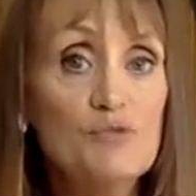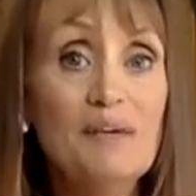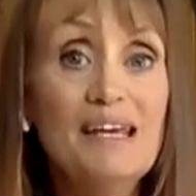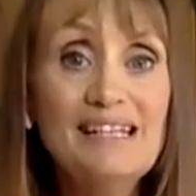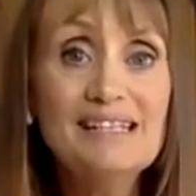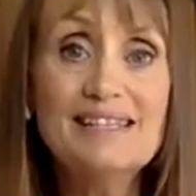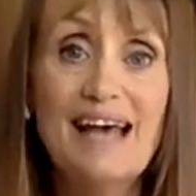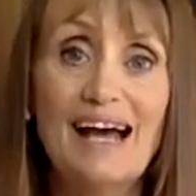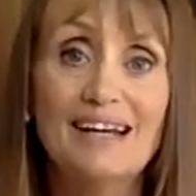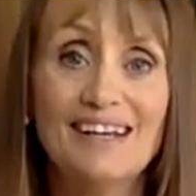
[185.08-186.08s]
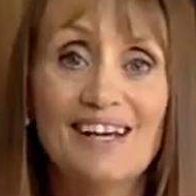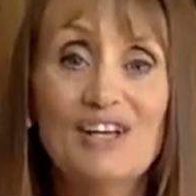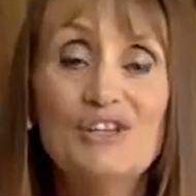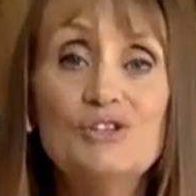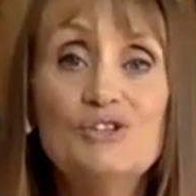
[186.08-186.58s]
which means that
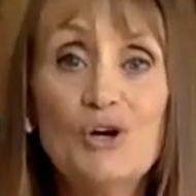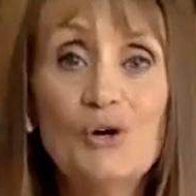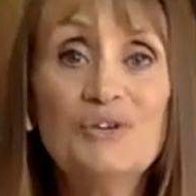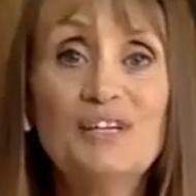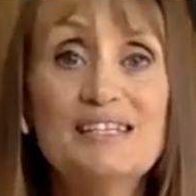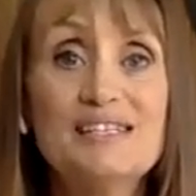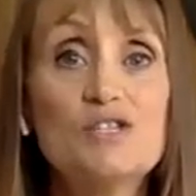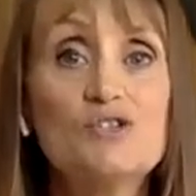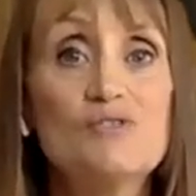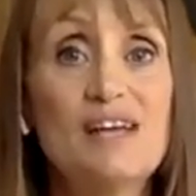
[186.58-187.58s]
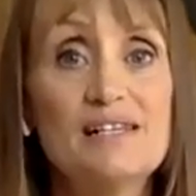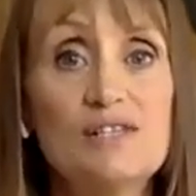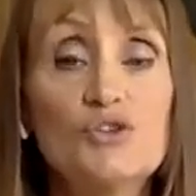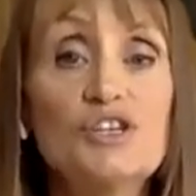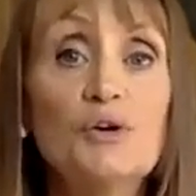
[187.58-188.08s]
you don't get
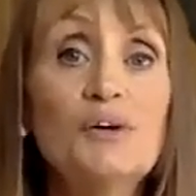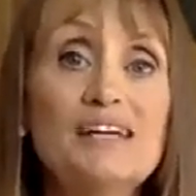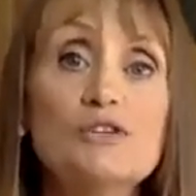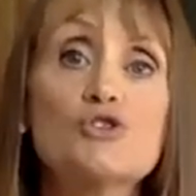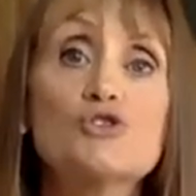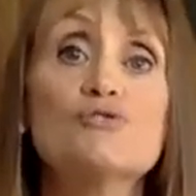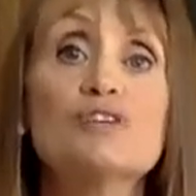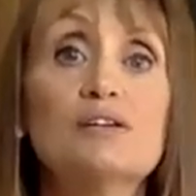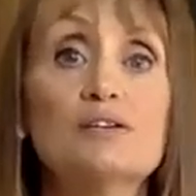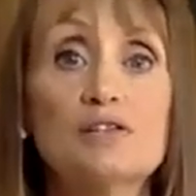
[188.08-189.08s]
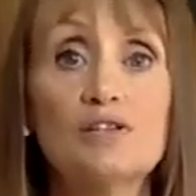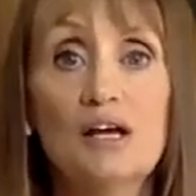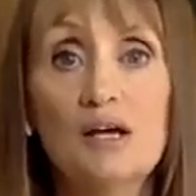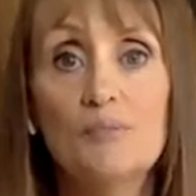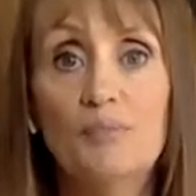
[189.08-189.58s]
stressed or you don't get triggered
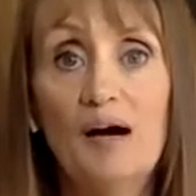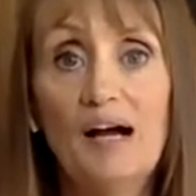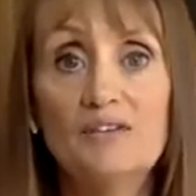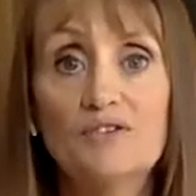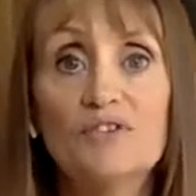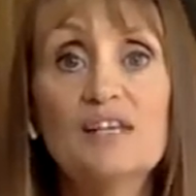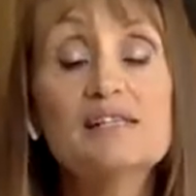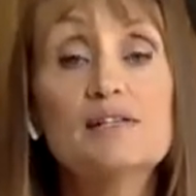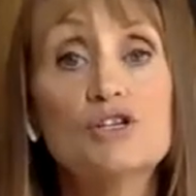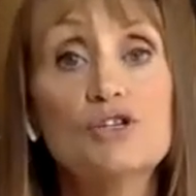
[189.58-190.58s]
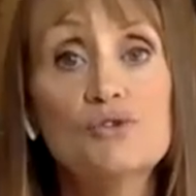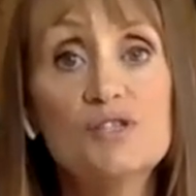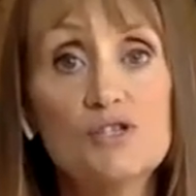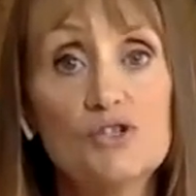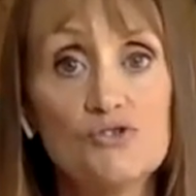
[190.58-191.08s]
by the things that
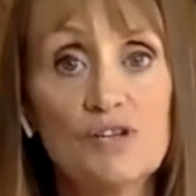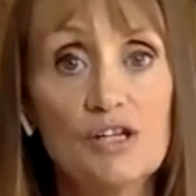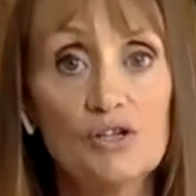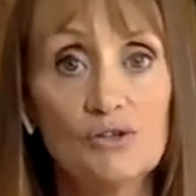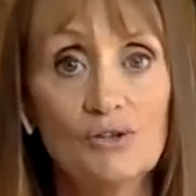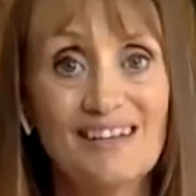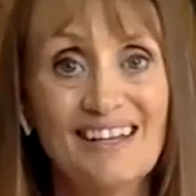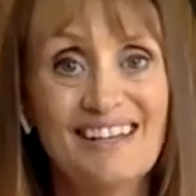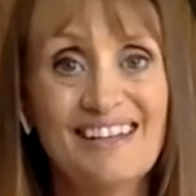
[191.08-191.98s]
used to trigger you.